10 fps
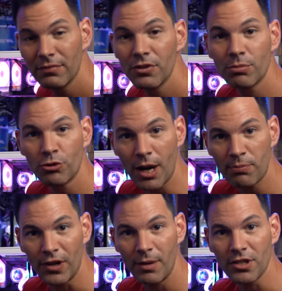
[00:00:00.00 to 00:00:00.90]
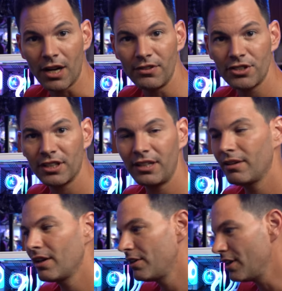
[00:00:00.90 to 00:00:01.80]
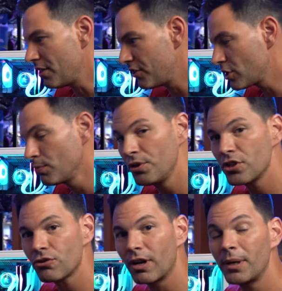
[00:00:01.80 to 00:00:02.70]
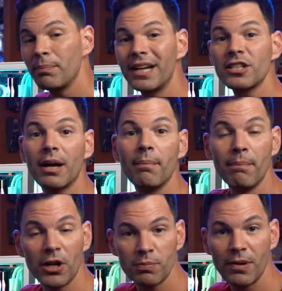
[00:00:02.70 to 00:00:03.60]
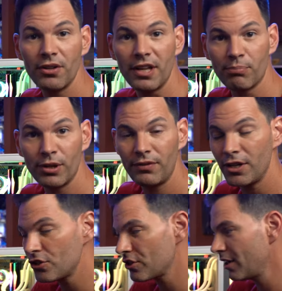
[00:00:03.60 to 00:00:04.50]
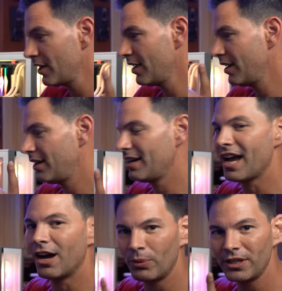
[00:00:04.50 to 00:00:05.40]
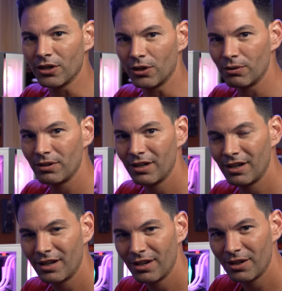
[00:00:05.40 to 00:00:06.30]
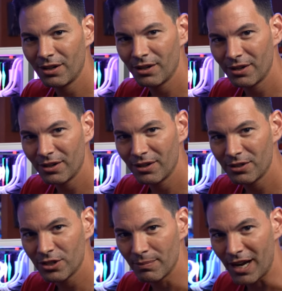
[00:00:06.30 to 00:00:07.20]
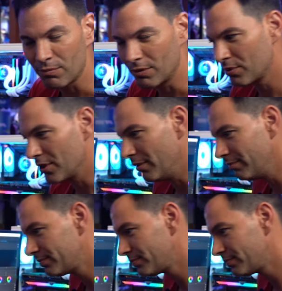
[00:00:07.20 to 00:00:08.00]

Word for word: Some drop frames, obviously. Not the smoothest scrubbing, but it's much better than previous. Now we go to the MacBook Pro.